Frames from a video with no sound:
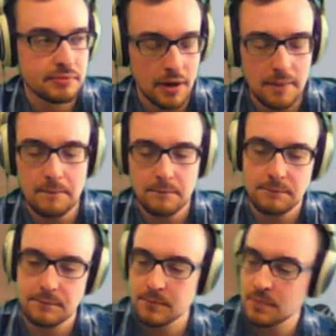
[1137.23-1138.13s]
Okay?
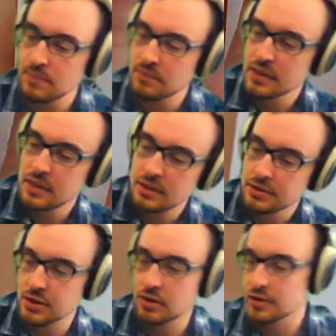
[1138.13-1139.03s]

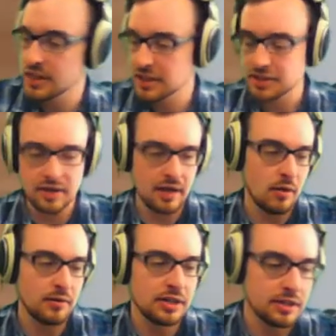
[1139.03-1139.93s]
So yesterday
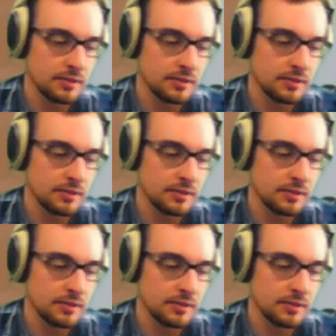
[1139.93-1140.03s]
what we